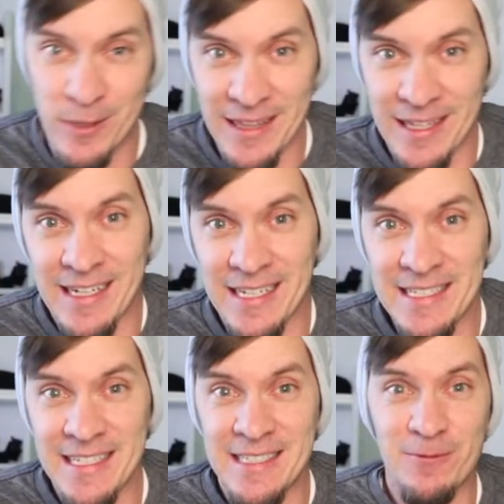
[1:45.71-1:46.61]
I think I
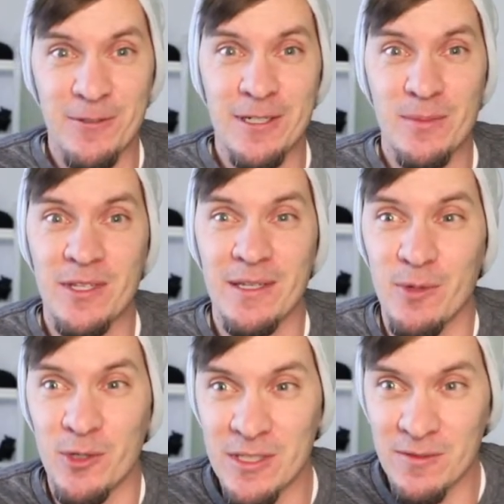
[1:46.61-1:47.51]
see a different number than
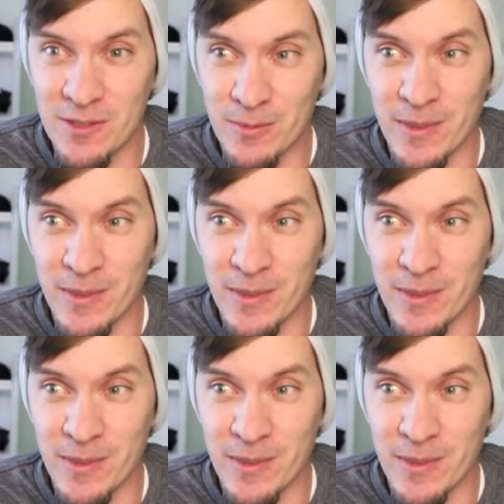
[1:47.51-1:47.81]
most of you,